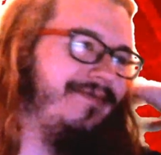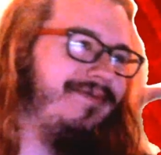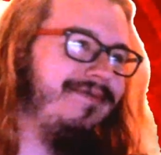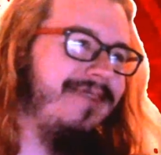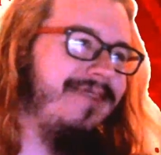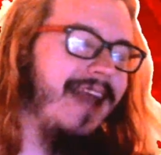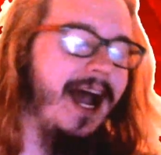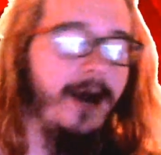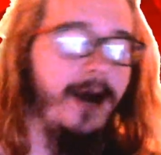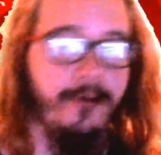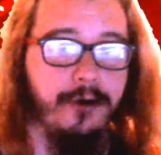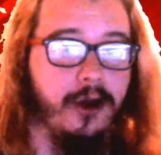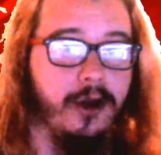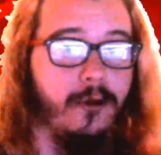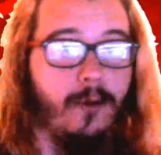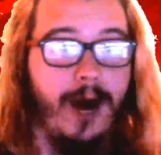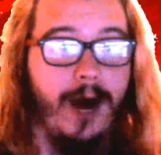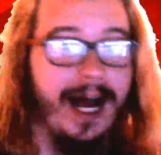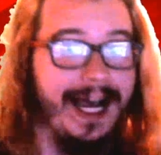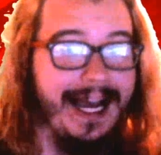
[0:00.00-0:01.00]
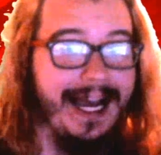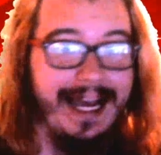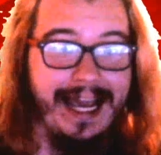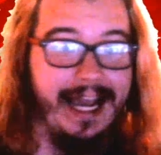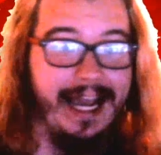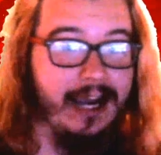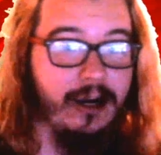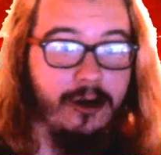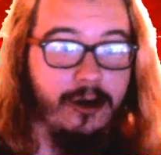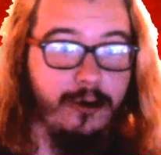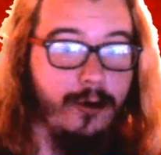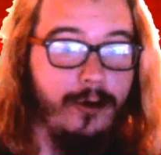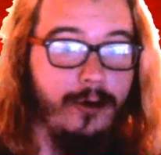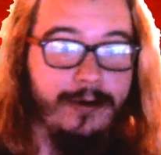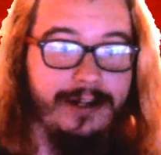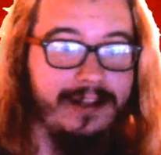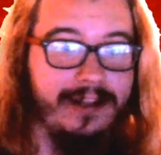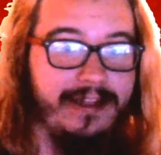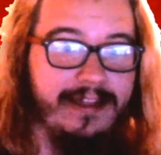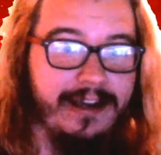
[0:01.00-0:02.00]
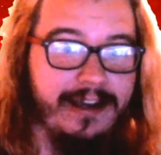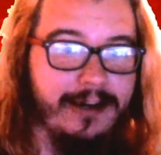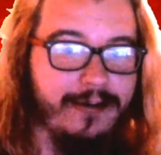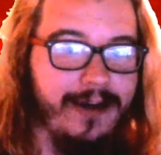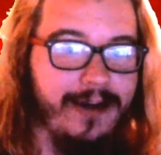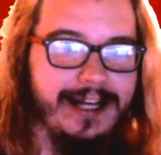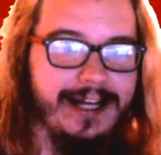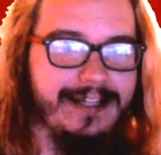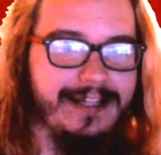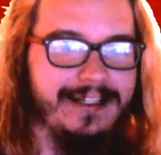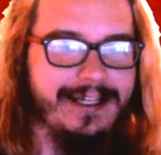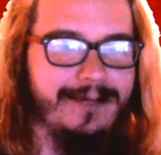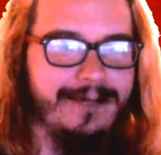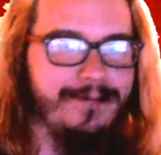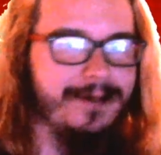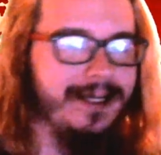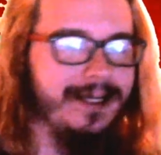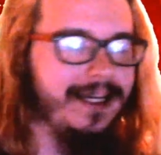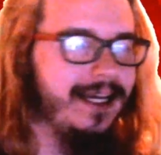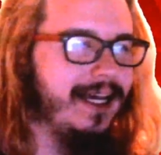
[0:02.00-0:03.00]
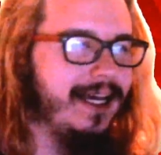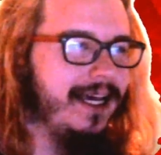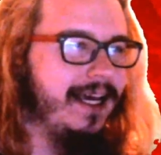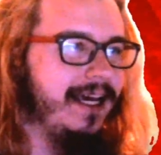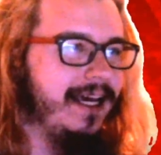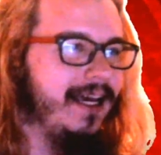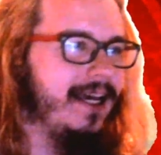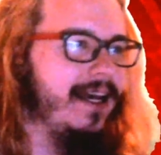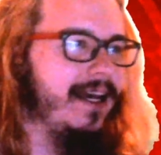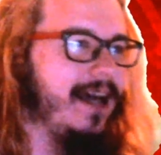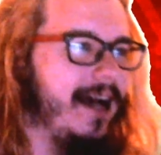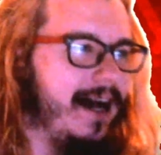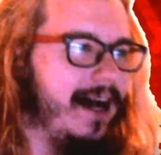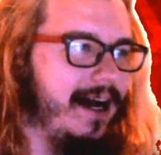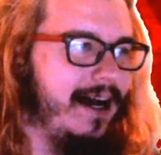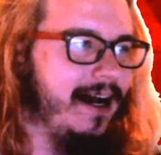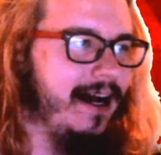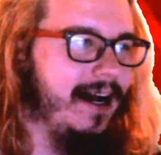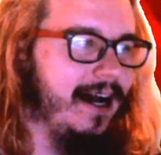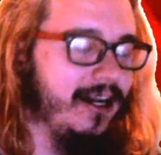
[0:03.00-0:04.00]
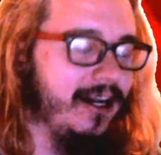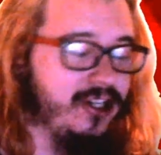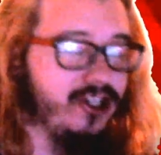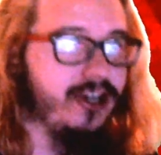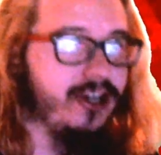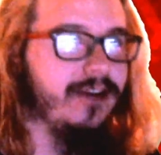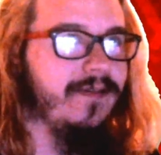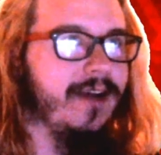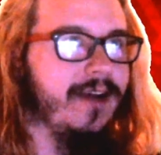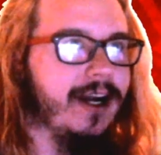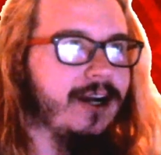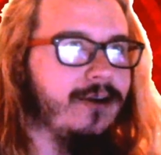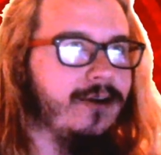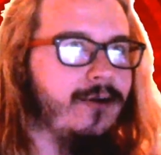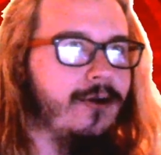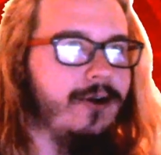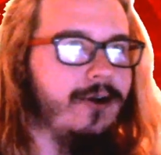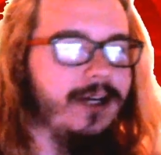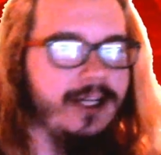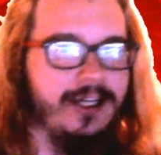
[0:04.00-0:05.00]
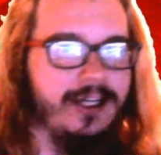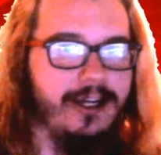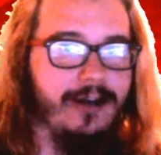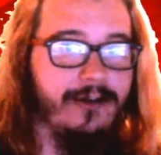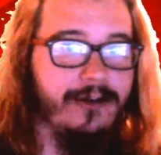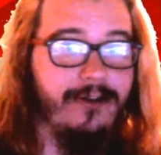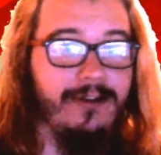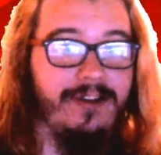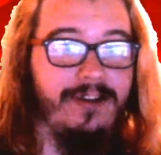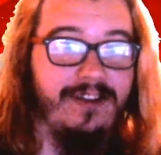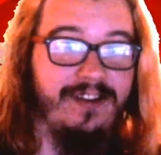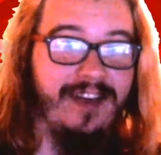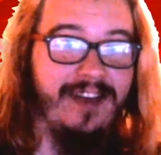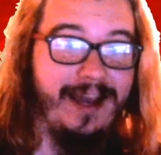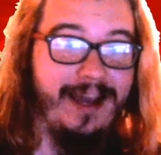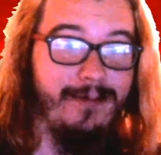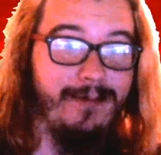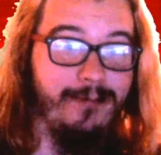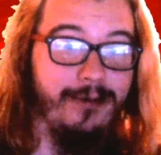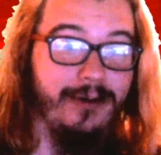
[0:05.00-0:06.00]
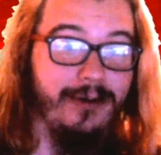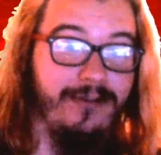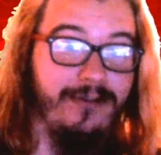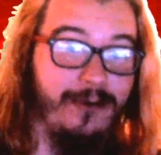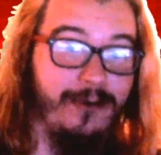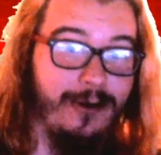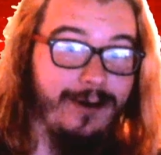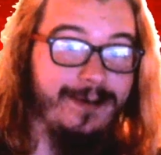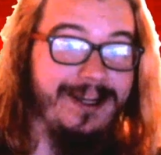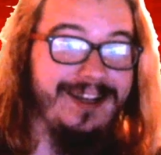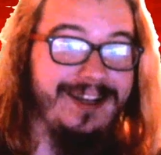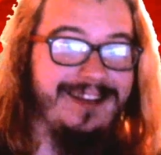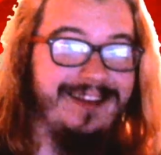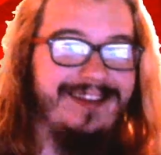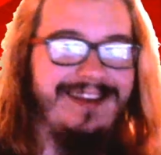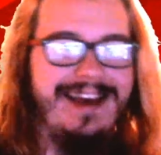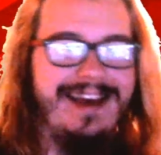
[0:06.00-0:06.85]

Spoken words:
don't know why I air quoted theoretically, but I should have air quoted, same performance.